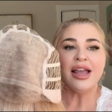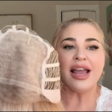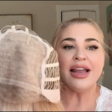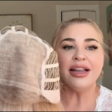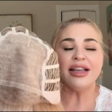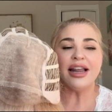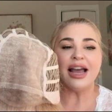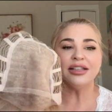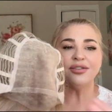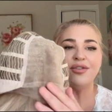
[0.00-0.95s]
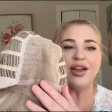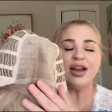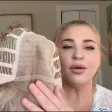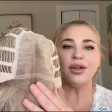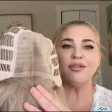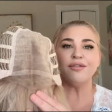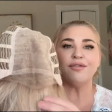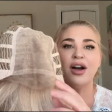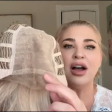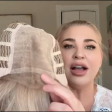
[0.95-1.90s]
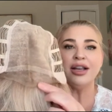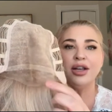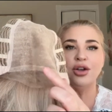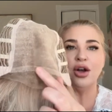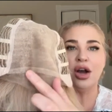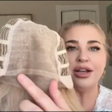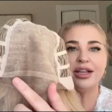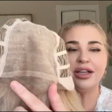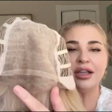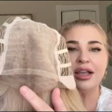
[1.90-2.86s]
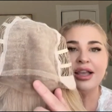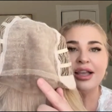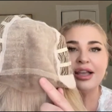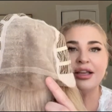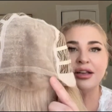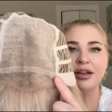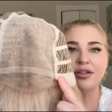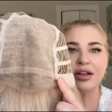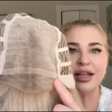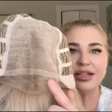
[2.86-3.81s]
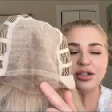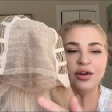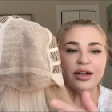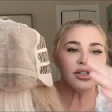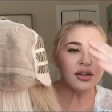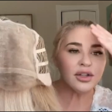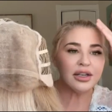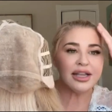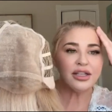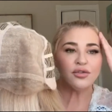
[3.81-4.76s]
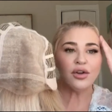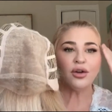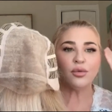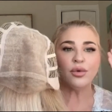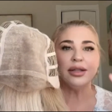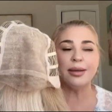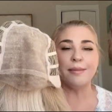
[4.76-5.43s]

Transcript: and it has very fine knotting in the lace front, so the lace front really